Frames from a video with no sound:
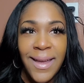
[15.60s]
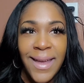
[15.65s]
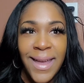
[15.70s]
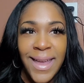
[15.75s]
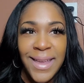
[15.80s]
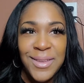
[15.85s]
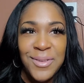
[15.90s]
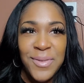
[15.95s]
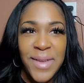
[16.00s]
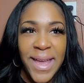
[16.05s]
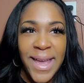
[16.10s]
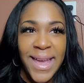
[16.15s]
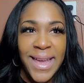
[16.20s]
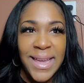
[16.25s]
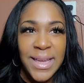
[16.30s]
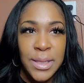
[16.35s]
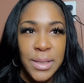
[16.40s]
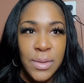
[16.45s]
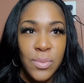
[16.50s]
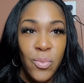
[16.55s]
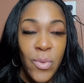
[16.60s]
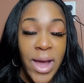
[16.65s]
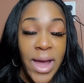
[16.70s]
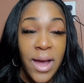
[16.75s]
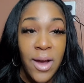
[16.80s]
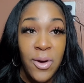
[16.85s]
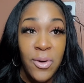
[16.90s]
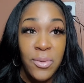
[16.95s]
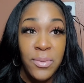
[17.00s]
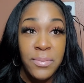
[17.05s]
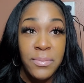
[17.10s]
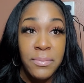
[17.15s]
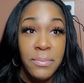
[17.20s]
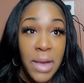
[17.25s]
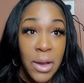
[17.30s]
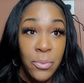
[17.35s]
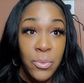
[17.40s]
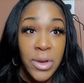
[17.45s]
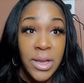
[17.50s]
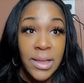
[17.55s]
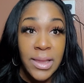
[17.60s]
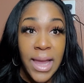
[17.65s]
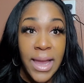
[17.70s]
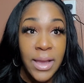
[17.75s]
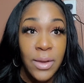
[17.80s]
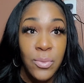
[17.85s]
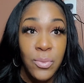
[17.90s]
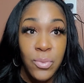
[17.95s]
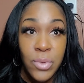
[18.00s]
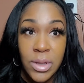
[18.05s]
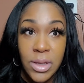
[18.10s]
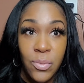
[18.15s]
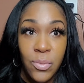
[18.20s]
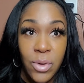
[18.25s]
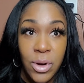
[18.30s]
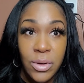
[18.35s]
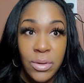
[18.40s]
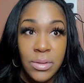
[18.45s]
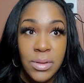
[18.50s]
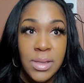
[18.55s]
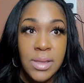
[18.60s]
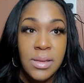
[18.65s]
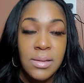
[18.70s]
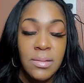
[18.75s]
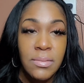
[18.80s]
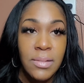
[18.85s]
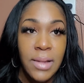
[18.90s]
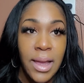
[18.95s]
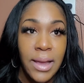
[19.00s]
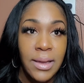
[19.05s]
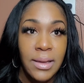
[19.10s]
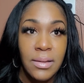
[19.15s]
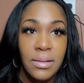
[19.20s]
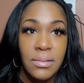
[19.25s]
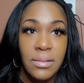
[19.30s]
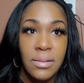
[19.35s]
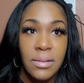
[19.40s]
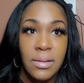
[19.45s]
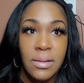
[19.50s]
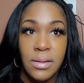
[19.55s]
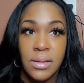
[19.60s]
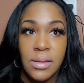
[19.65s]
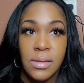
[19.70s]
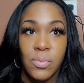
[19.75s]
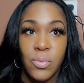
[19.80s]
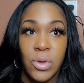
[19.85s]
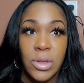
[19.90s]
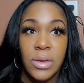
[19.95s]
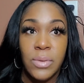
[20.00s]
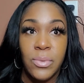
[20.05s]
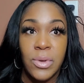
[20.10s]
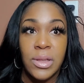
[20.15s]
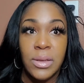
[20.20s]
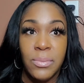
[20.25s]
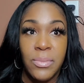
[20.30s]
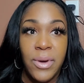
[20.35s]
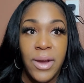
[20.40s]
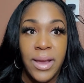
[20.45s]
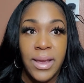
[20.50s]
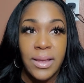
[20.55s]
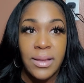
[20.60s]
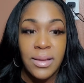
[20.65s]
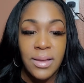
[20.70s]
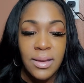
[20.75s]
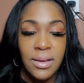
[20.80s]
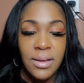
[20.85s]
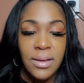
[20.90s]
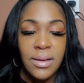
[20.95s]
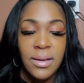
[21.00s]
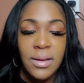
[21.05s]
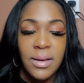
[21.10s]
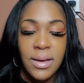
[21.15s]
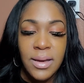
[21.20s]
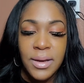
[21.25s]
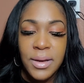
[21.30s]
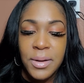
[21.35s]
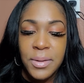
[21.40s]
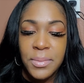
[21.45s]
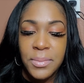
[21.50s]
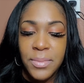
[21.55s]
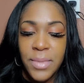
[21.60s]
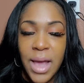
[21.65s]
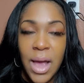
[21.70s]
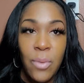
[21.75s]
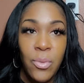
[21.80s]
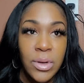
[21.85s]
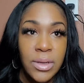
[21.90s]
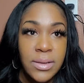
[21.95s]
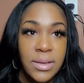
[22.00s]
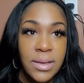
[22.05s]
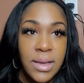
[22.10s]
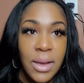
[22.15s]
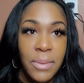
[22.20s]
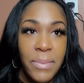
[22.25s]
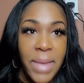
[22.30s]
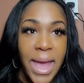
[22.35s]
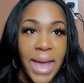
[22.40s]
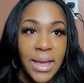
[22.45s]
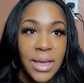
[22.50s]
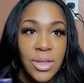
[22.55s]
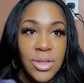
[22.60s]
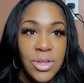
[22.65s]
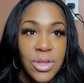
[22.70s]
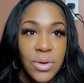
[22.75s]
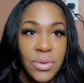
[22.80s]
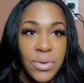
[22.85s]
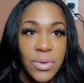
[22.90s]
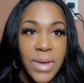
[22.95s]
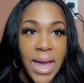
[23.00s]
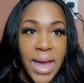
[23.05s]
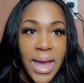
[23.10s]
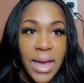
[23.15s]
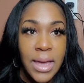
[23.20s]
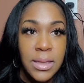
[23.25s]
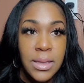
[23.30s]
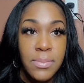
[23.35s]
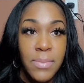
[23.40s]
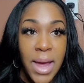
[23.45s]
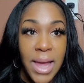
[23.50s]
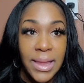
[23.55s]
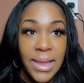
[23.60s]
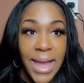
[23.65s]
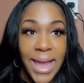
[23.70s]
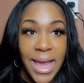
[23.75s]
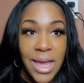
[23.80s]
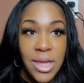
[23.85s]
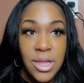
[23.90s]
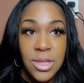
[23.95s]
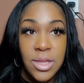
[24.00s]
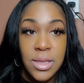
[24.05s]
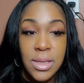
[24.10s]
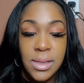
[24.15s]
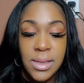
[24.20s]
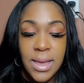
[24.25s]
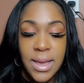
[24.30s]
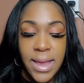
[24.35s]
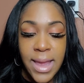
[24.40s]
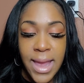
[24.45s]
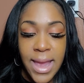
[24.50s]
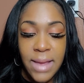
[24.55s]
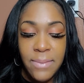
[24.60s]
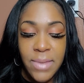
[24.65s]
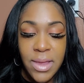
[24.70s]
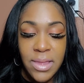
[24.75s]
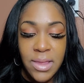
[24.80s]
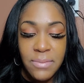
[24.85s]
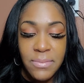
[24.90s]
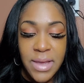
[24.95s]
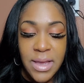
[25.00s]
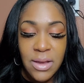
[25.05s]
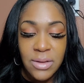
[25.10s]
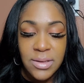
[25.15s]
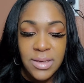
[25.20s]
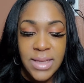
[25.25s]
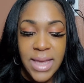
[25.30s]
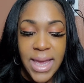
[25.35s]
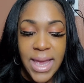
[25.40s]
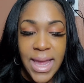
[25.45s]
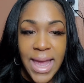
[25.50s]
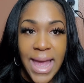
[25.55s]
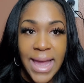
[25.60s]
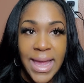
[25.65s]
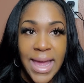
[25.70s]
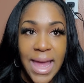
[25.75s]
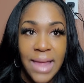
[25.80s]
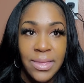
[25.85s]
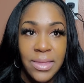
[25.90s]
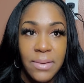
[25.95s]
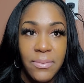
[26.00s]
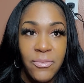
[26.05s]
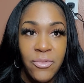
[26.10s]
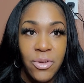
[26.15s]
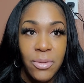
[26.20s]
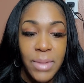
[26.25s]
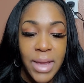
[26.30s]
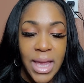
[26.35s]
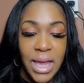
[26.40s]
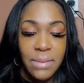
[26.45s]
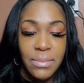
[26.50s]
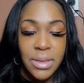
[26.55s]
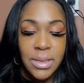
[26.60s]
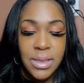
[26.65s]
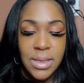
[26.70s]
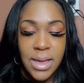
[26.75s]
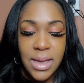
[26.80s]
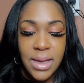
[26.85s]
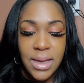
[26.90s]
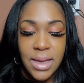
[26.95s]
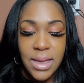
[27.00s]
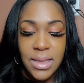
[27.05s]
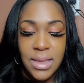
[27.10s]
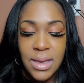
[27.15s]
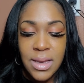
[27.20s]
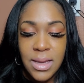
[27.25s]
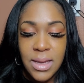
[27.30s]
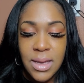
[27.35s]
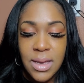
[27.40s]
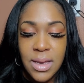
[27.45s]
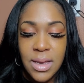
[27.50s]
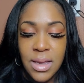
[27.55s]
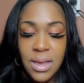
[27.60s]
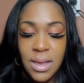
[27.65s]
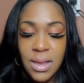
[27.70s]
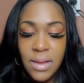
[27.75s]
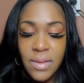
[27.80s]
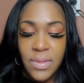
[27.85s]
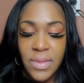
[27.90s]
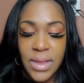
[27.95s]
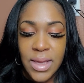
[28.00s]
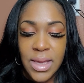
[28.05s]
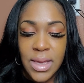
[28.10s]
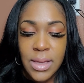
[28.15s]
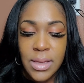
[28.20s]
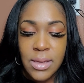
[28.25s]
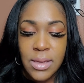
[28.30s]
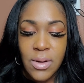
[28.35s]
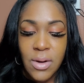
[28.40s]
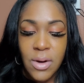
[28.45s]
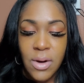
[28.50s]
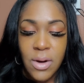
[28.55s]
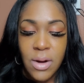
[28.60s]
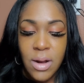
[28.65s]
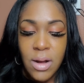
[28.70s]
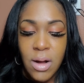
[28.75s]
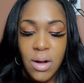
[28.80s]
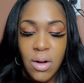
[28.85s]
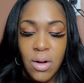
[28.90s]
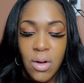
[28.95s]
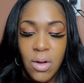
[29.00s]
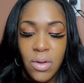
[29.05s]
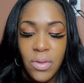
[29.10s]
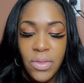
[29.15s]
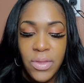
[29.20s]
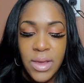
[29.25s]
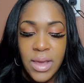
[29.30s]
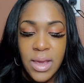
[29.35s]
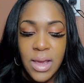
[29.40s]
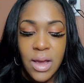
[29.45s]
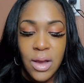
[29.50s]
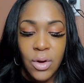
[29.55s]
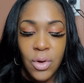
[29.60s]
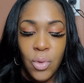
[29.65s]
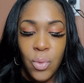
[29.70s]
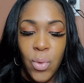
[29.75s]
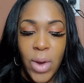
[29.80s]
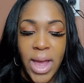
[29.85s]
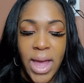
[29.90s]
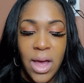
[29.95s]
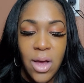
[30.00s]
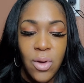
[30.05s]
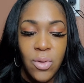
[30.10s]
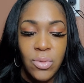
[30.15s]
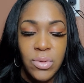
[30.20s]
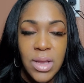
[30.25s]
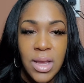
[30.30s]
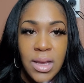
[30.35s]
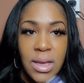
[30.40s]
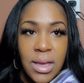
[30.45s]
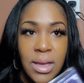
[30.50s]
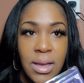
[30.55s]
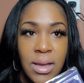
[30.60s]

Hey you guys, wow, my ring light really works. Like, it's really, really bright. I wanted to come back and show you guys my lashes that came in the mail today. I got them from Amazon. These are called the ACROWN